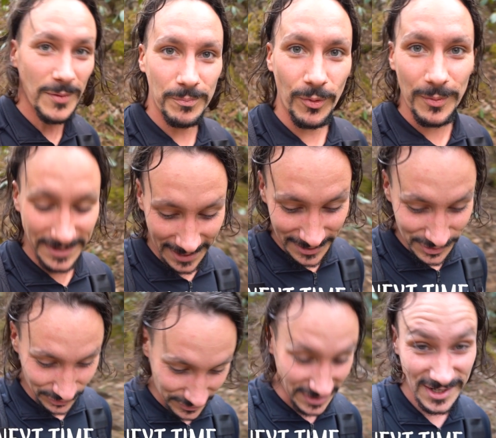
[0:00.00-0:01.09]
But we did
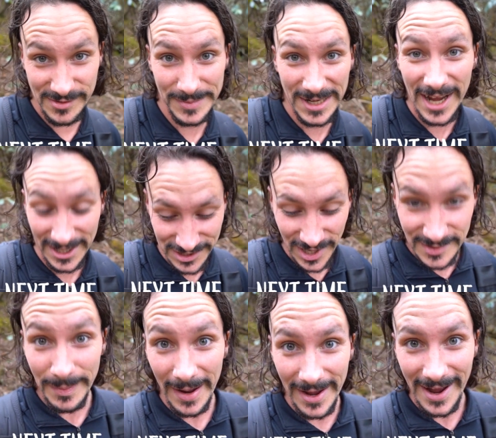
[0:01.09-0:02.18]
just legitimately get
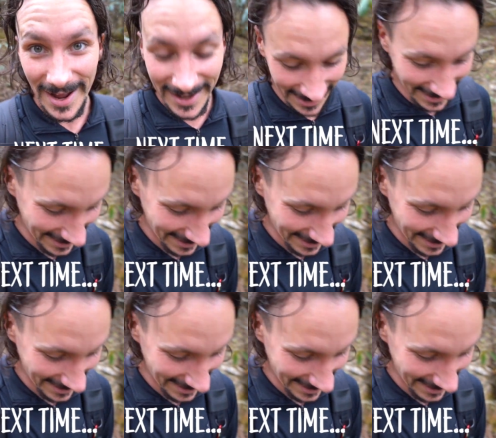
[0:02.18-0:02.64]
chased by a yak.